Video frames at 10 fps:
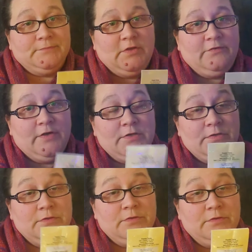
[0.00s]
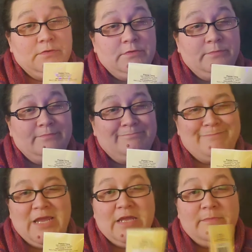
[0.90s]
If I do,
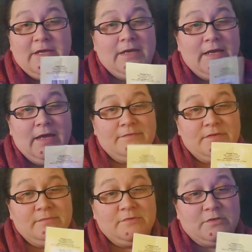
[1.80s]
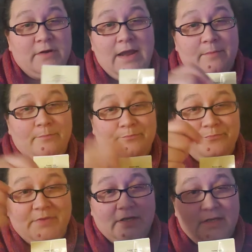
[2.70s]
maybe I have some scrap
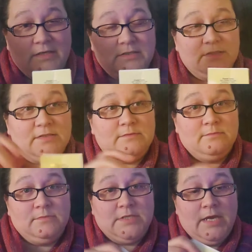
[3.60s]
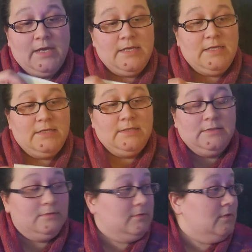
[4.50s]
that I can just tie in
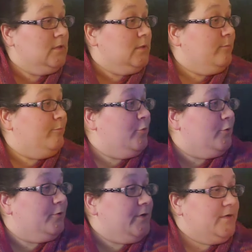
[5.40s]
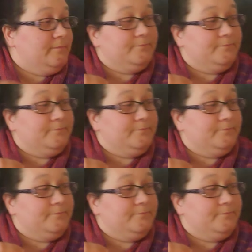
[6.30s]
and border it.